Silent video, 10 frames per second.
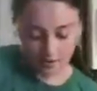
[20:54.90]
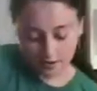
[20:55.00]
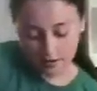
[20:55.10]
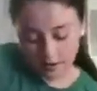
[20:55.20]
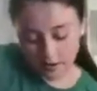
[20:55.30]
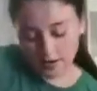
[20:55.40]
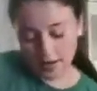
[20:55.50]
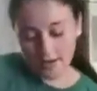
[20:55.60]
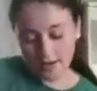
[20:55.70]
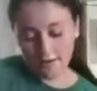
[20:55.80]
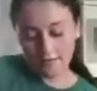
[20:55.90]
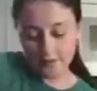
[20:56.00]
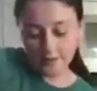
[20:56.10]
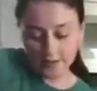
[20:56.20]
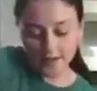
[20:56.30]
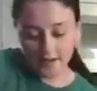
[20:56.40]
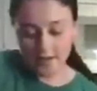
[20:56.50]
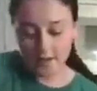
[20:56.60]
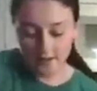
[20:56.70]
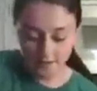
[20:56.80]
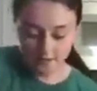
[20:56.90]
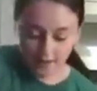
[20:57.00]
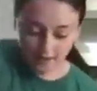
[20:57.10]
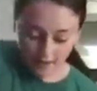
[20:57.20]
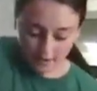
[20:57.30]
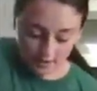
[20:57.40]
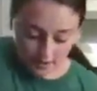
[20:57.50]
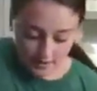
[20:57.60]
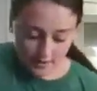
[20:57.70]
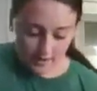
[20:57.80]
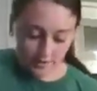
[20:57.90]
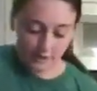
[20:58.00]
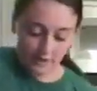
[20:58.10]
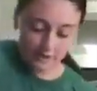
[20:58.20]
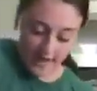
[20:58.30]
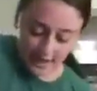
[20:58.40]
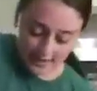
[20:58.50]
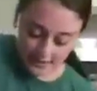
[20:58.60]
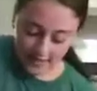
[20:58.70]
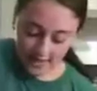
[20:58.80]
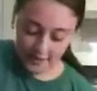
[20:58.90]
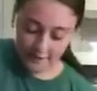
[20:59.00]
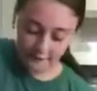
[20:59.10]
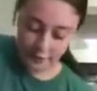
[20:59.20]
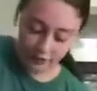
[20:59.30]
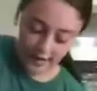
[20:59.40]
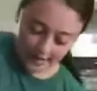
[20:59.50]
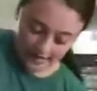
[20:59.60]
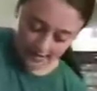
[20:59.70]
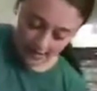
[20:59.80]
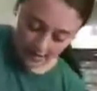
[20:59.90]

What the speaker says: All right, everybody, the last leg of the race.